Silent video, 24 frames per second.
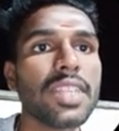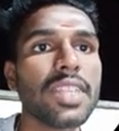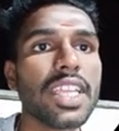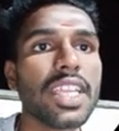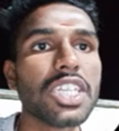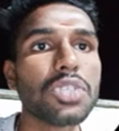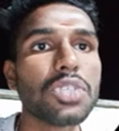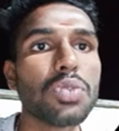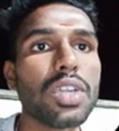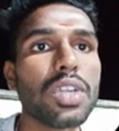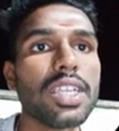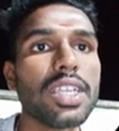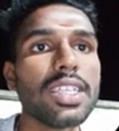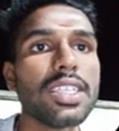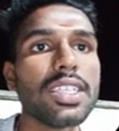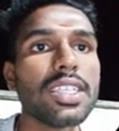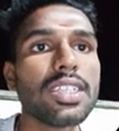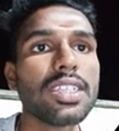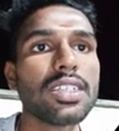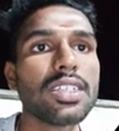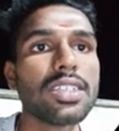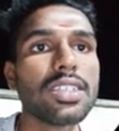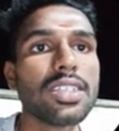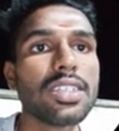Next one
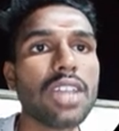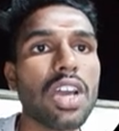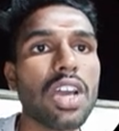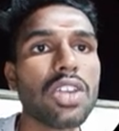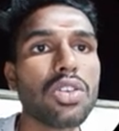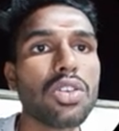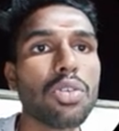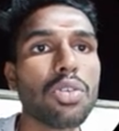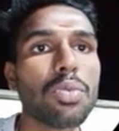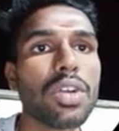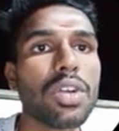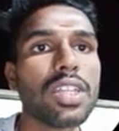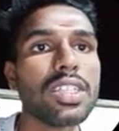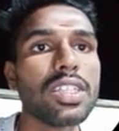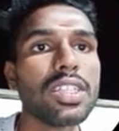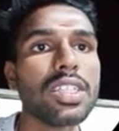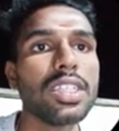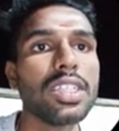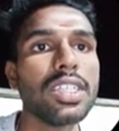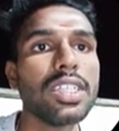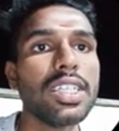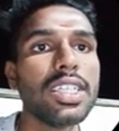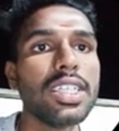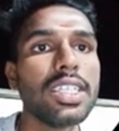is star
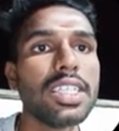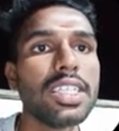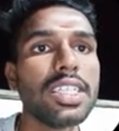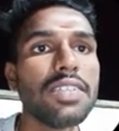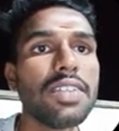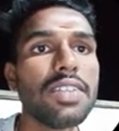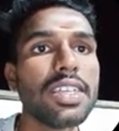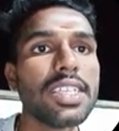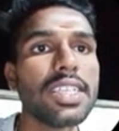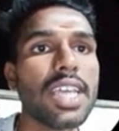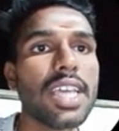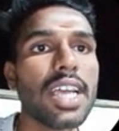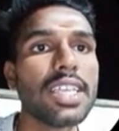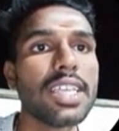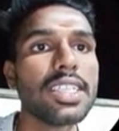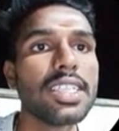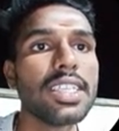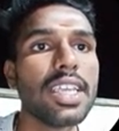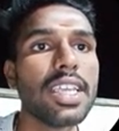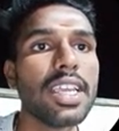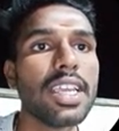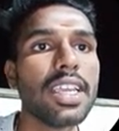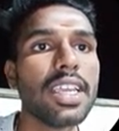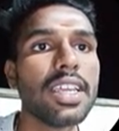topology. Each device has
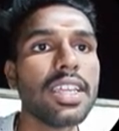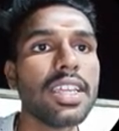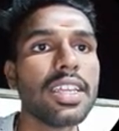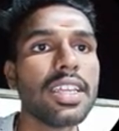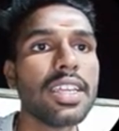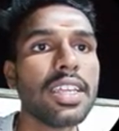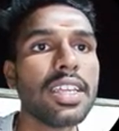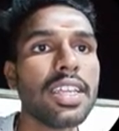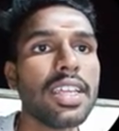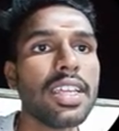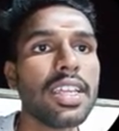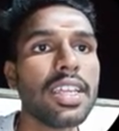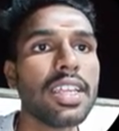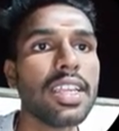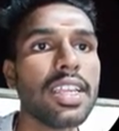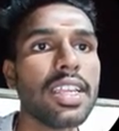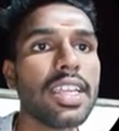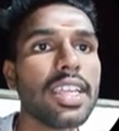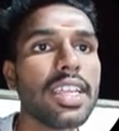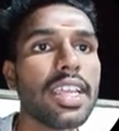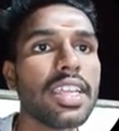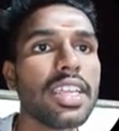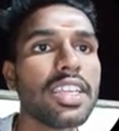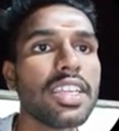a
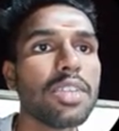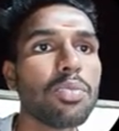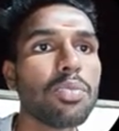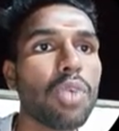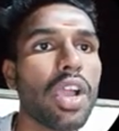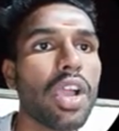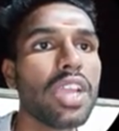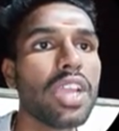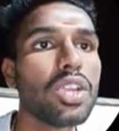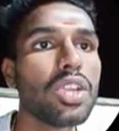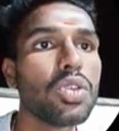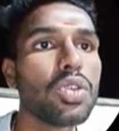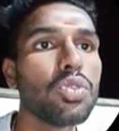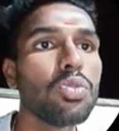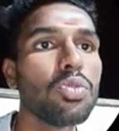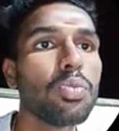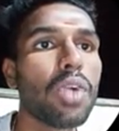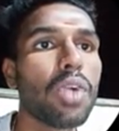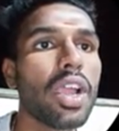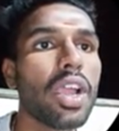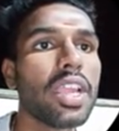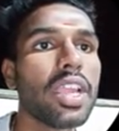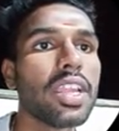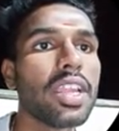dedicated point to
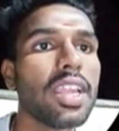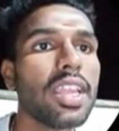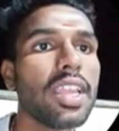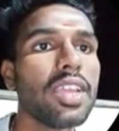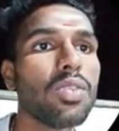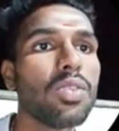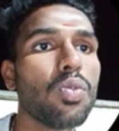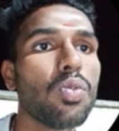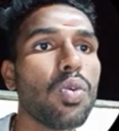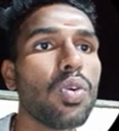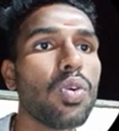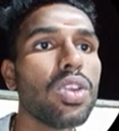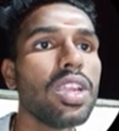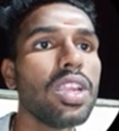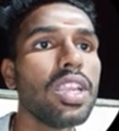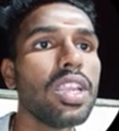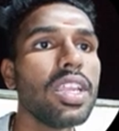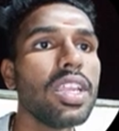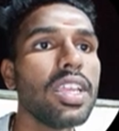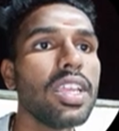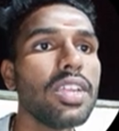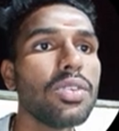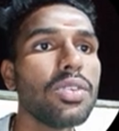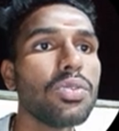point link
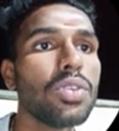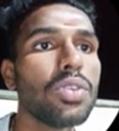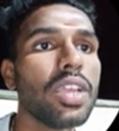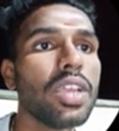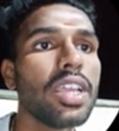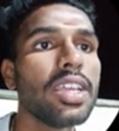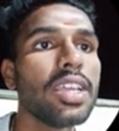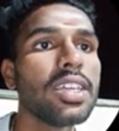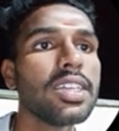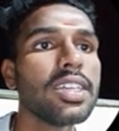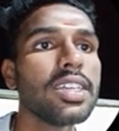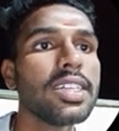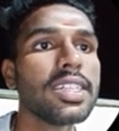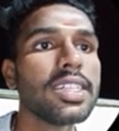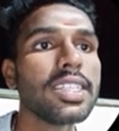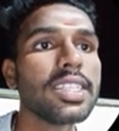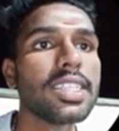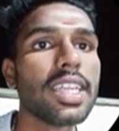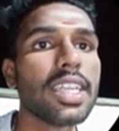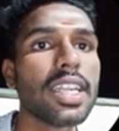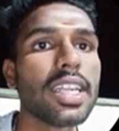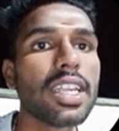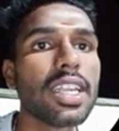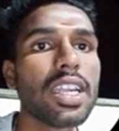only to a
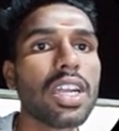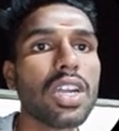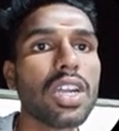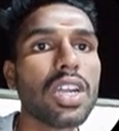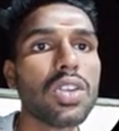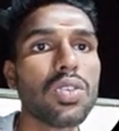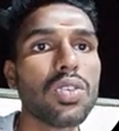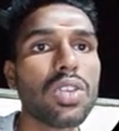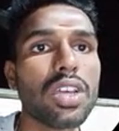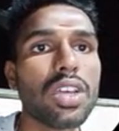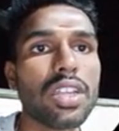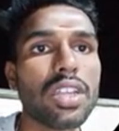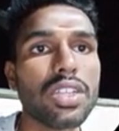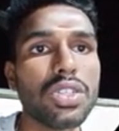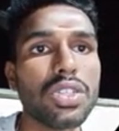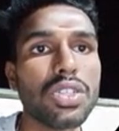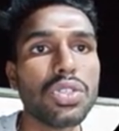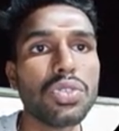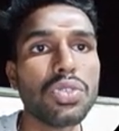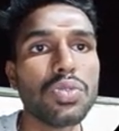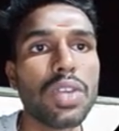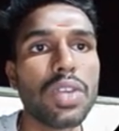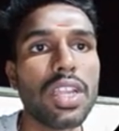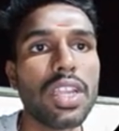central controller,
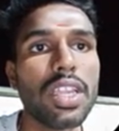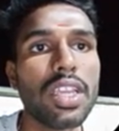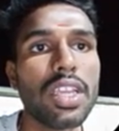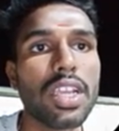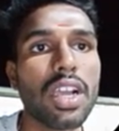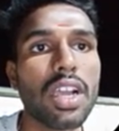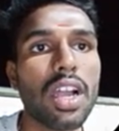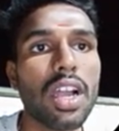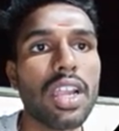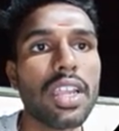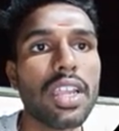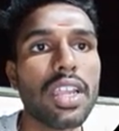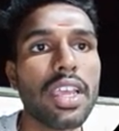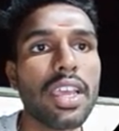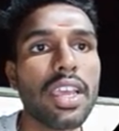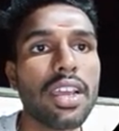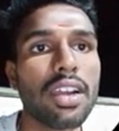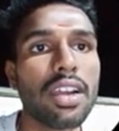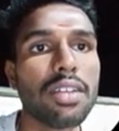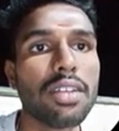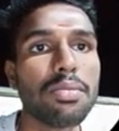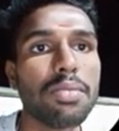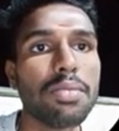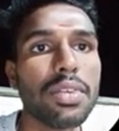usually called a
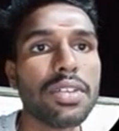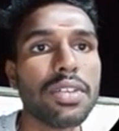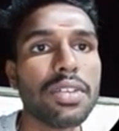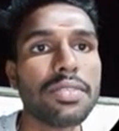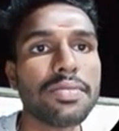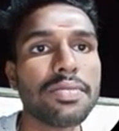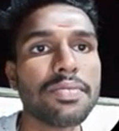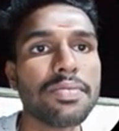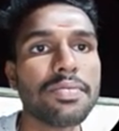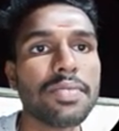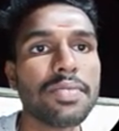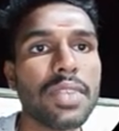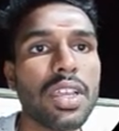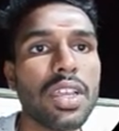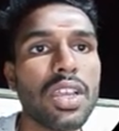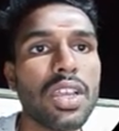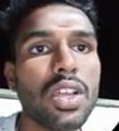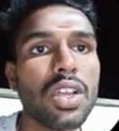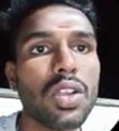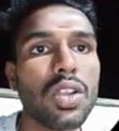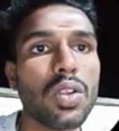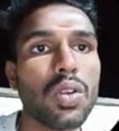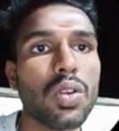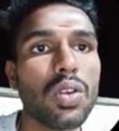hub.
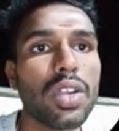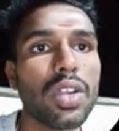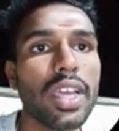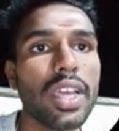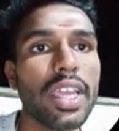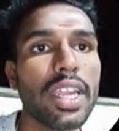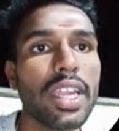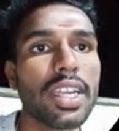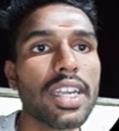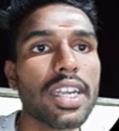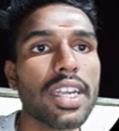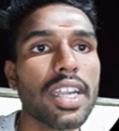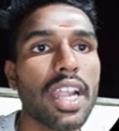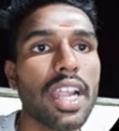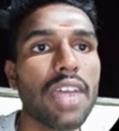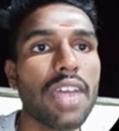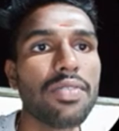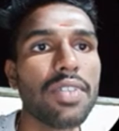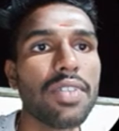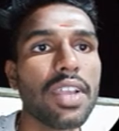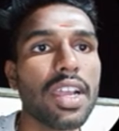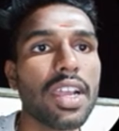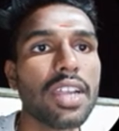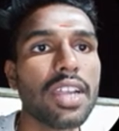No direct
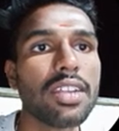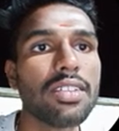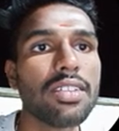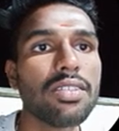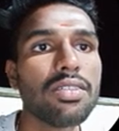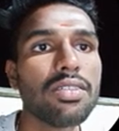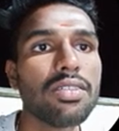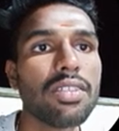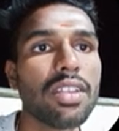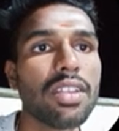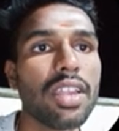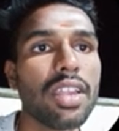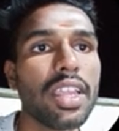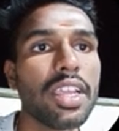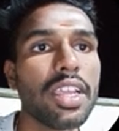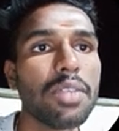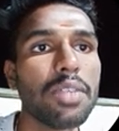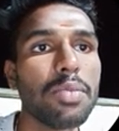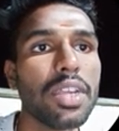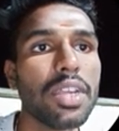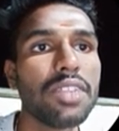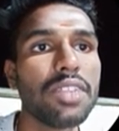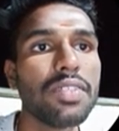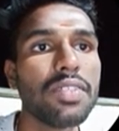traffic and
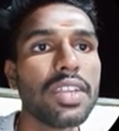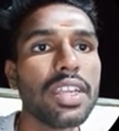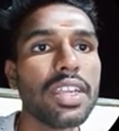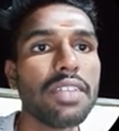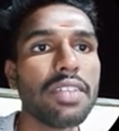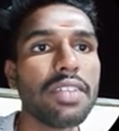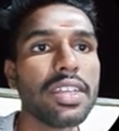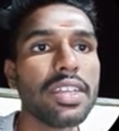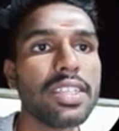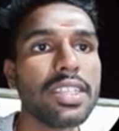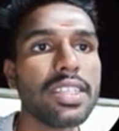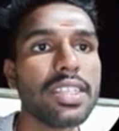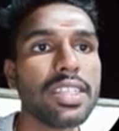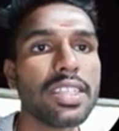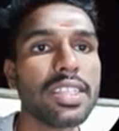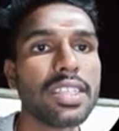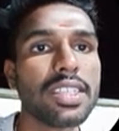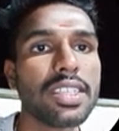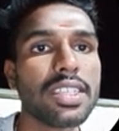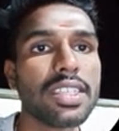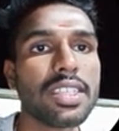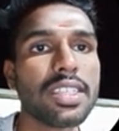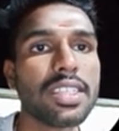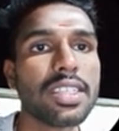link between devices.
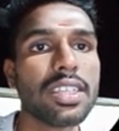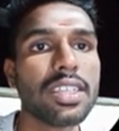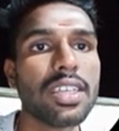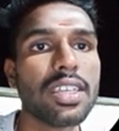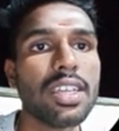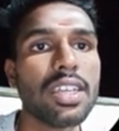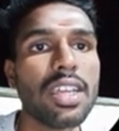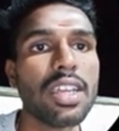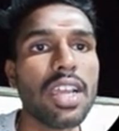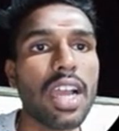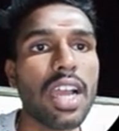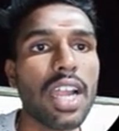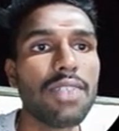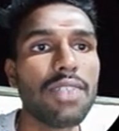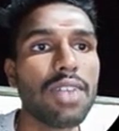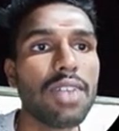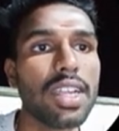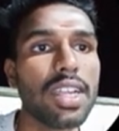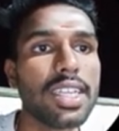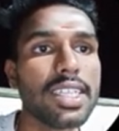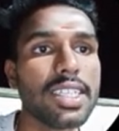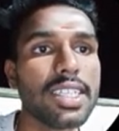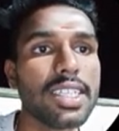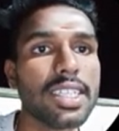
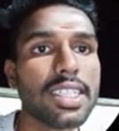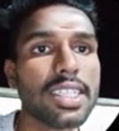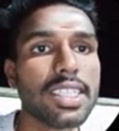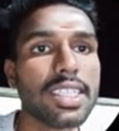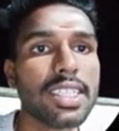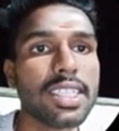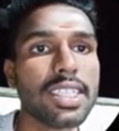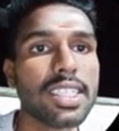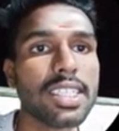Advantages: